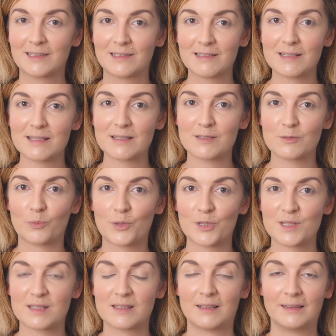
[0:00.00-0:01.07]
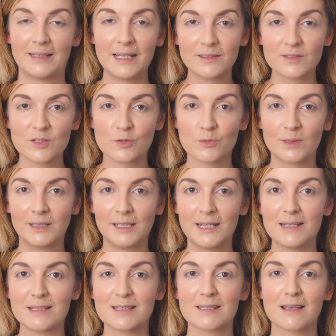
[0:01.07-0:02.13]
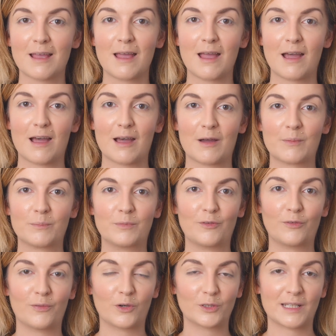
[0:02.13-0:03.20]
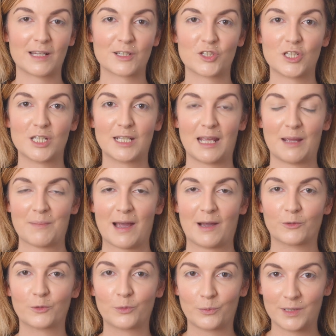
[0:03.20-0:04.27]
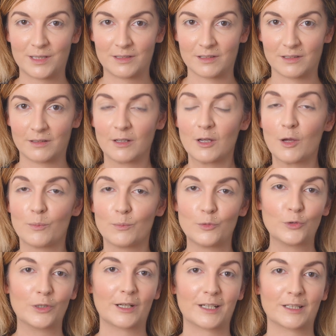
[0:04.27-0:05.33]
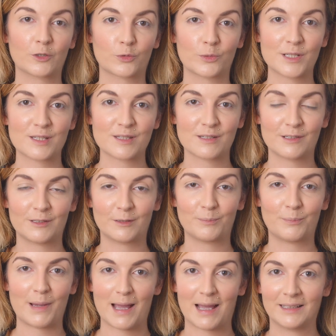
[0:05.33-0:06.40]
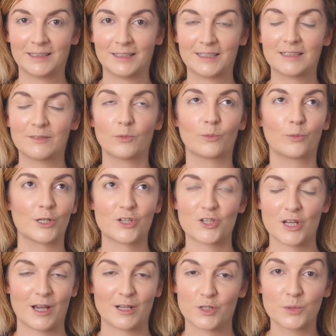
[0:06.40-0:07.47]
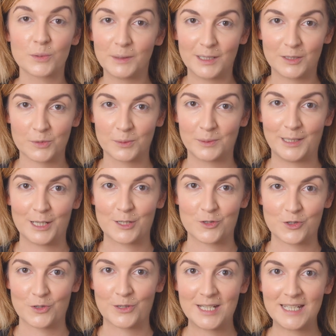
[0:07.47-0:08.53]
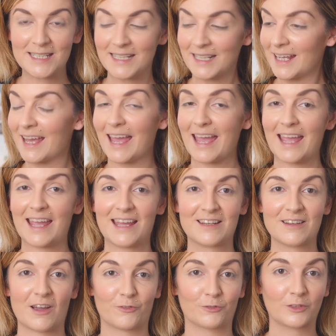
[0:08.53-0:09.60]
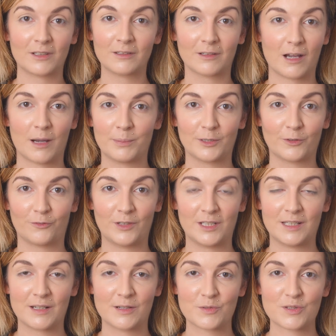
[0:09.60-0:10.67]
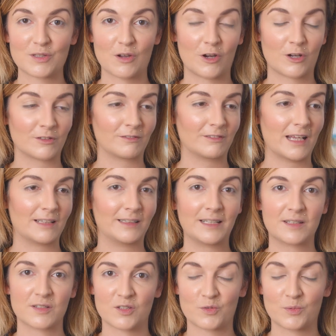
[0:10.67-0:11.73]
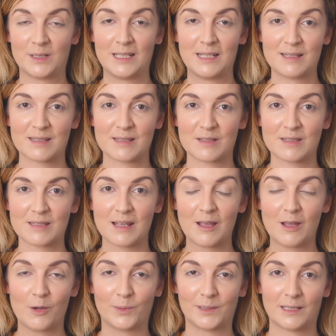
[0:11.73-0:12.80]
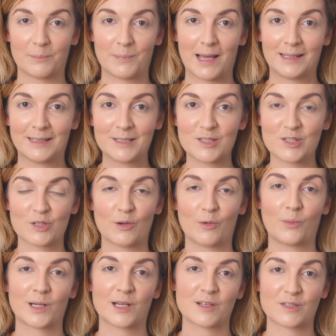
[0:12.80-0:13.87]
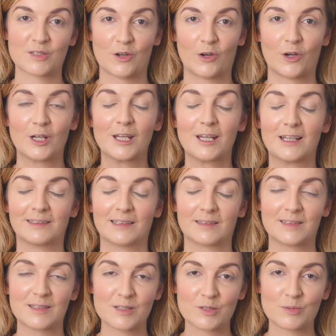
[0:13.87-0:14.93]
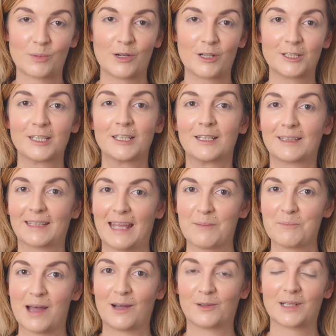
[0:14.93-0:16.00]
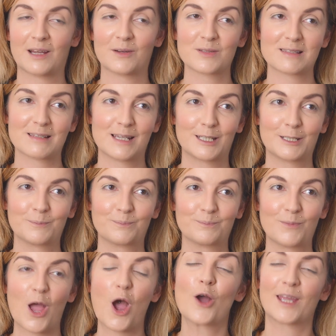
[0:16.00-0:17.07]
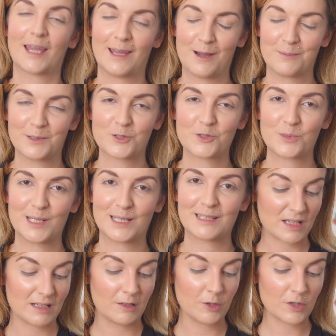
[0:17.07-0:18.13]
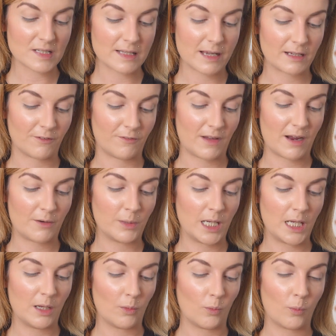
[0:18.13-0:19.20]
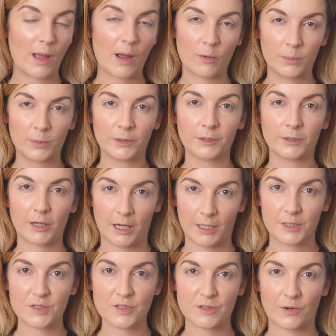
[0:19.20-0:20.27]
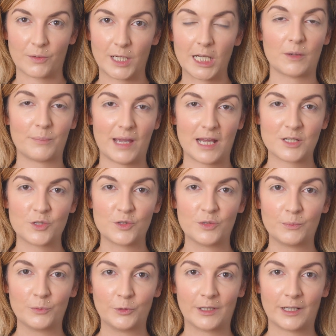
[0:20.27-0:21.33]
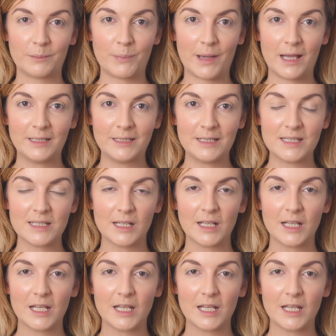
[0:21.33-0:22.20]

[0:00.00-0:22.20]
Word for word: this was the latest release. Um, before that, she came out with the Moonlight Crystal palette, which I truly, truly enjoyed. And I've done a couple of videos on their latest releases with their palettes. So when I saw that this one came out, I was like, okay, I'm intrigued. It looks like a very wearable color story. Compared to the Moonlight palette,